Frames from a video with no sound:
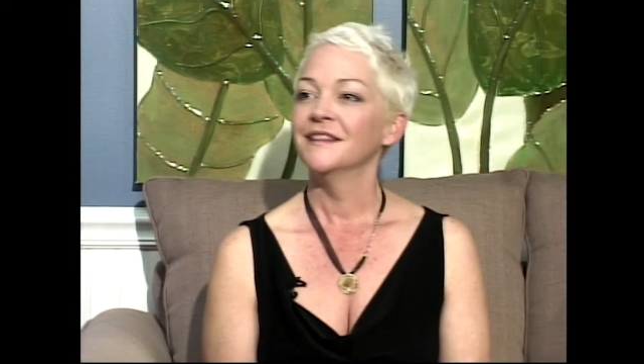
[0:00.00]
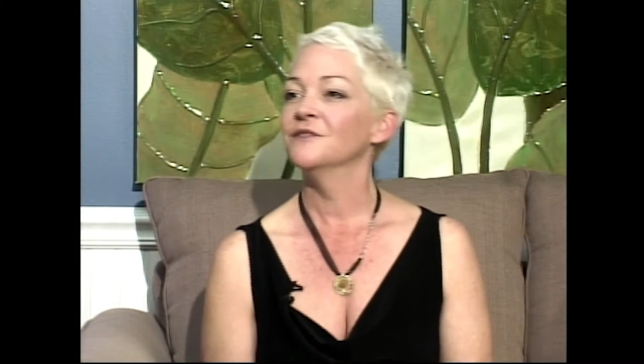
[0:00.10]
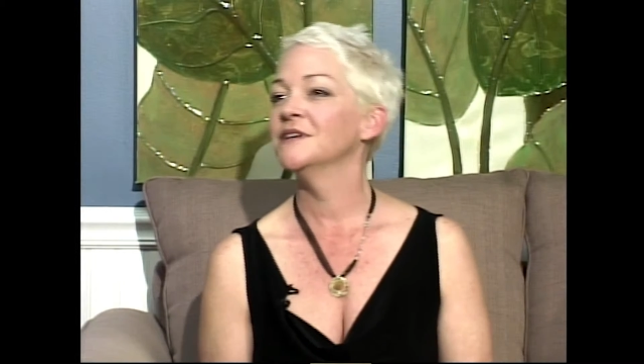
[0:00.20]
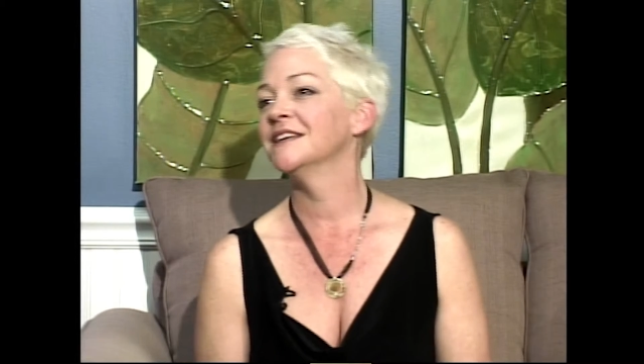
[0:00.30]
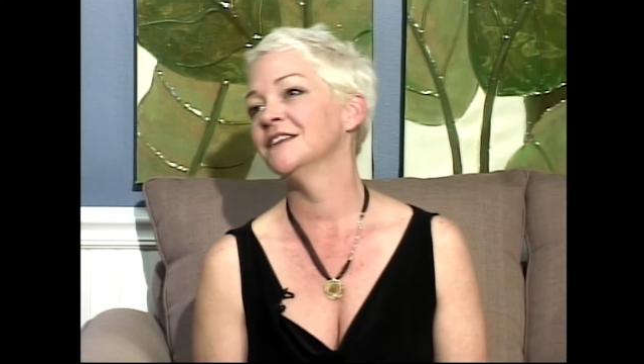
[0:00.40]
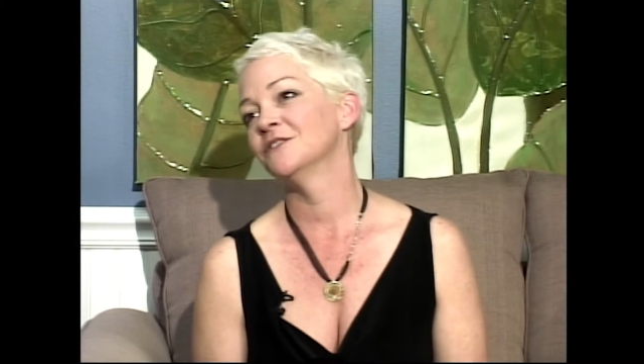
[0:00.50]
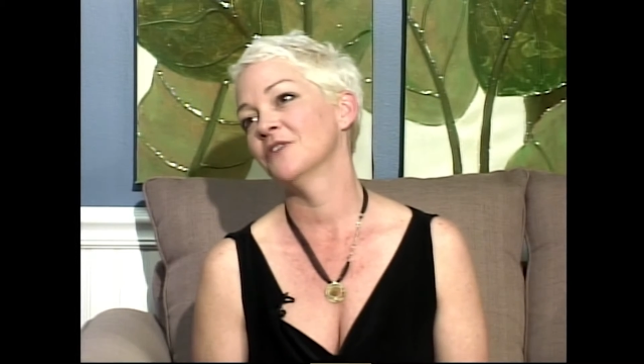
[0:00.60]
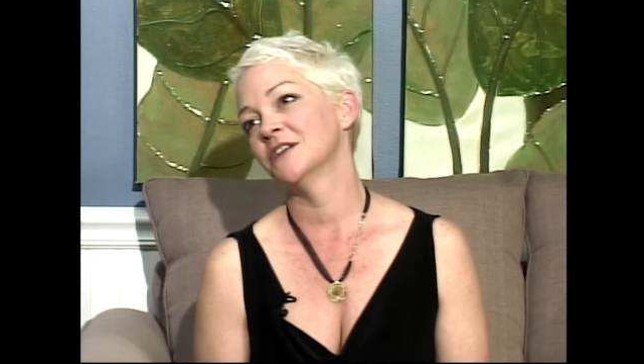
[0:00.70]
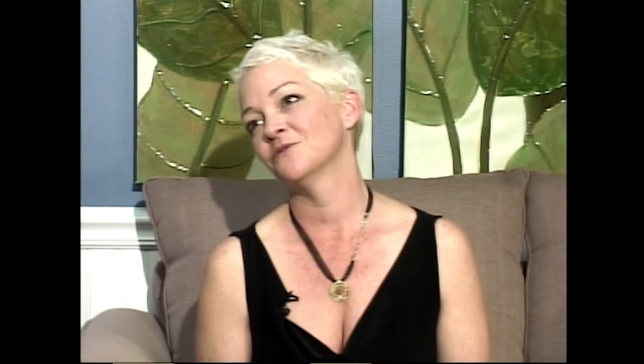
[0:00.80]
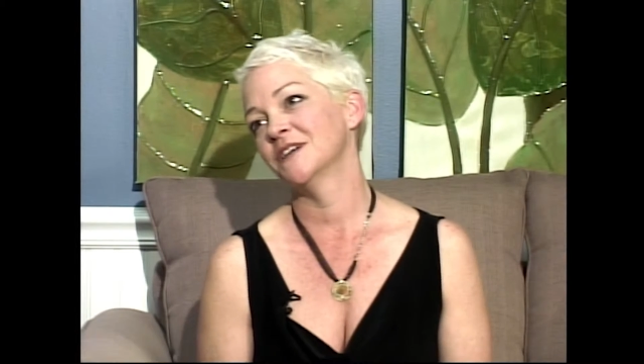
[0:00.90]
Then we get into
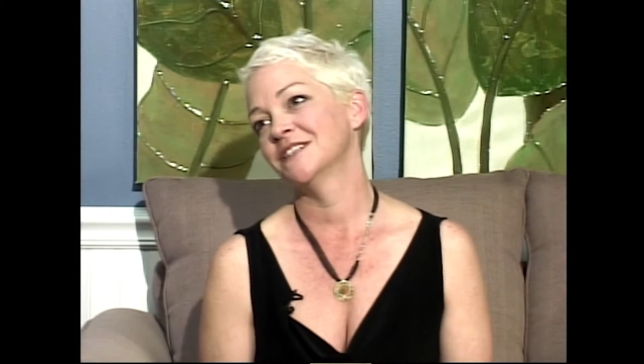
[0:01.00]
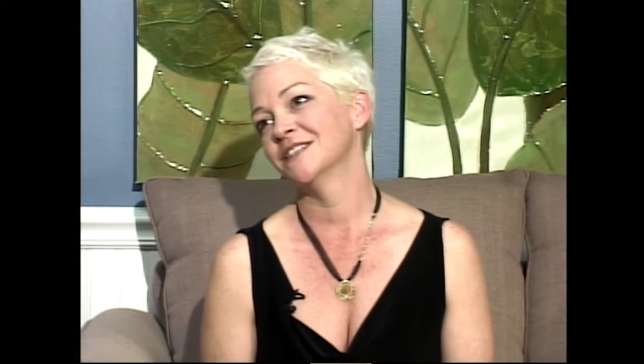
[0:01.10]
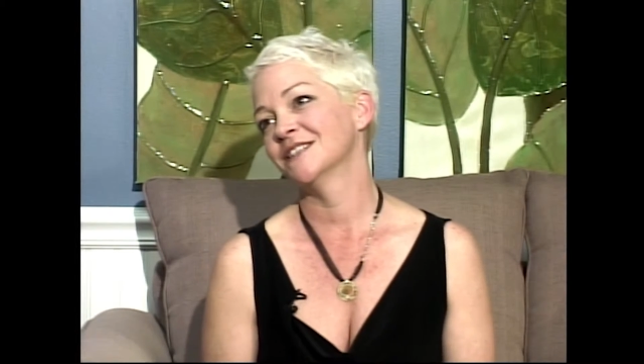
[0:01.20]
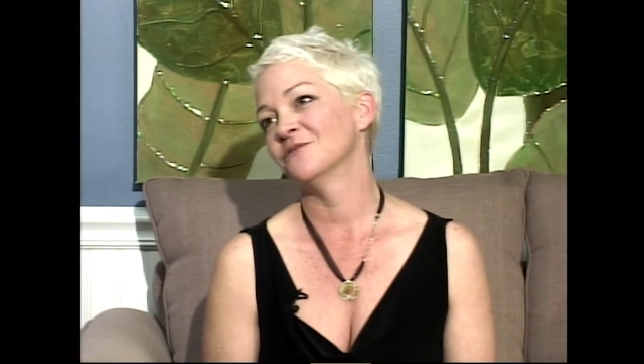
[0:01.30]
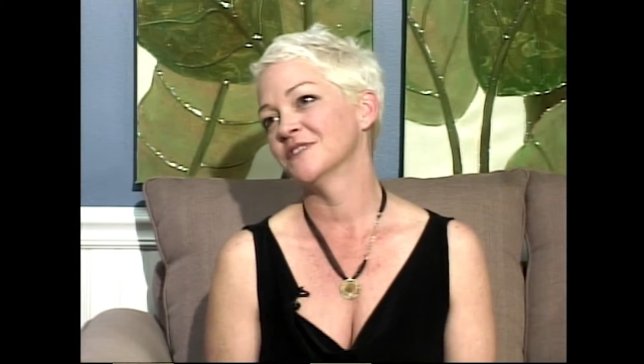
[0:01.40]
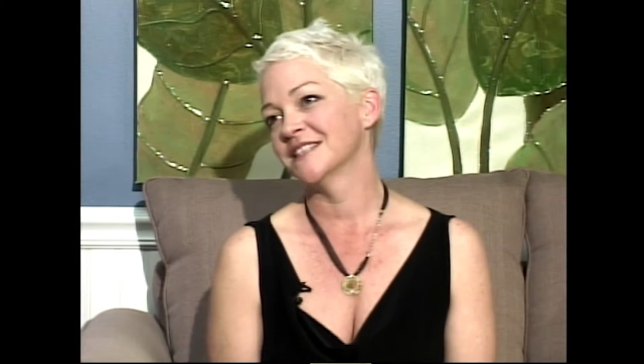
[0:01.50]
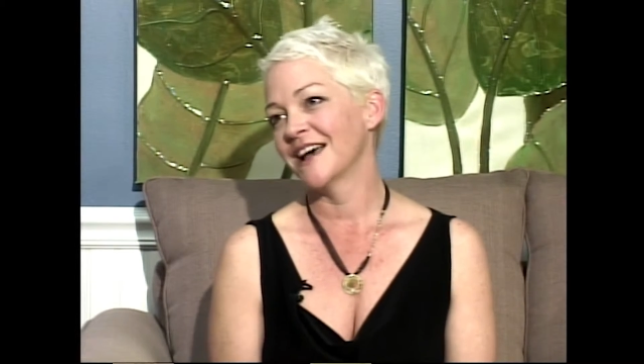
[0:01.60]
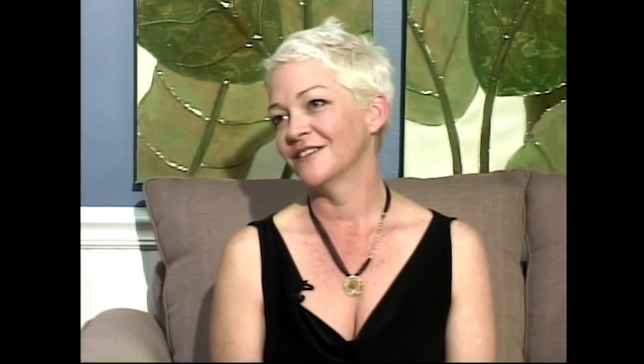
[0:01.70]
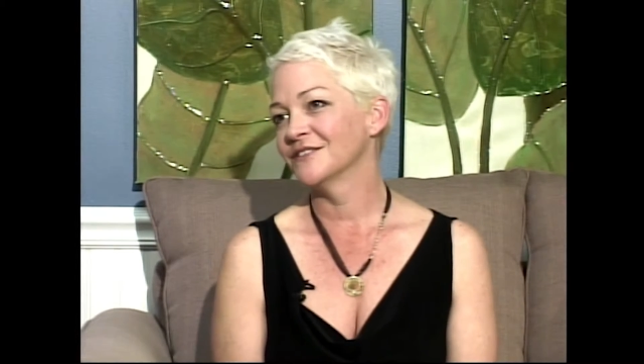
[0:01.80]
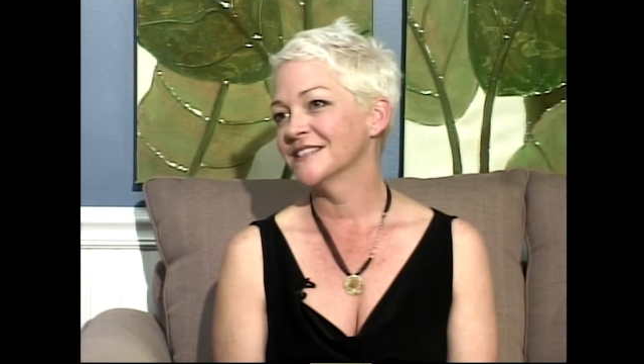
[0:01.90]
graduations and
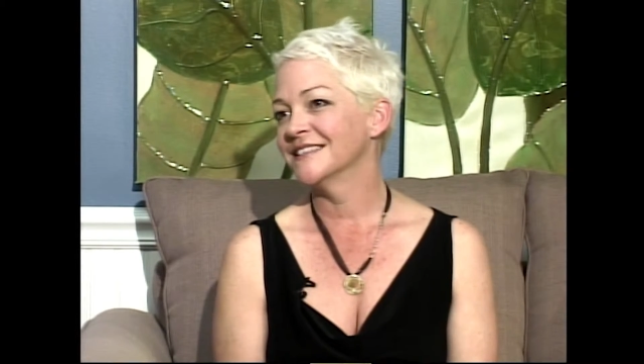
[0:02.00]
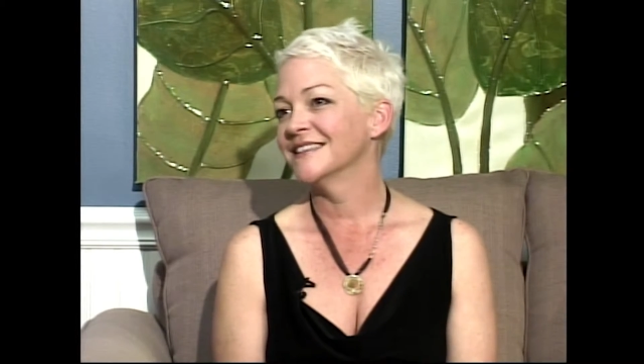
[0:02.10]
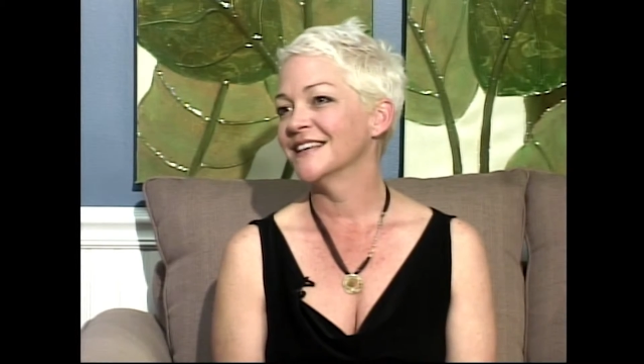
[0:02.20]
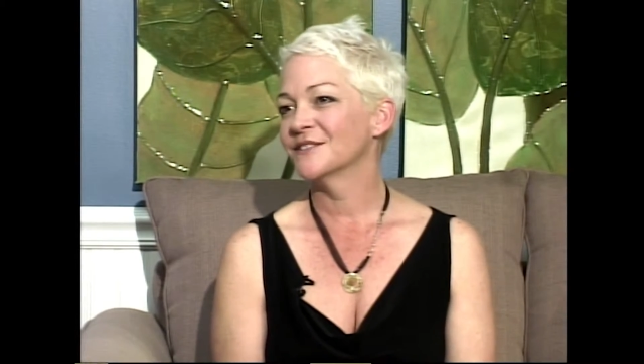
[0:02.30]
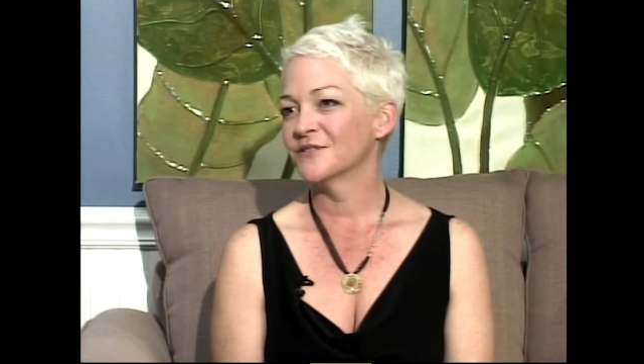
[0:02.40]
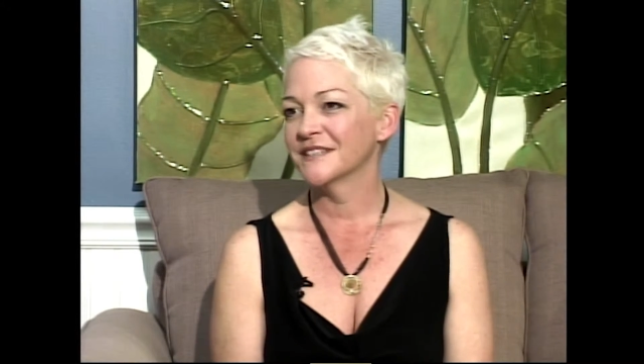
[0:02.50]
recitals and that sort of stuff.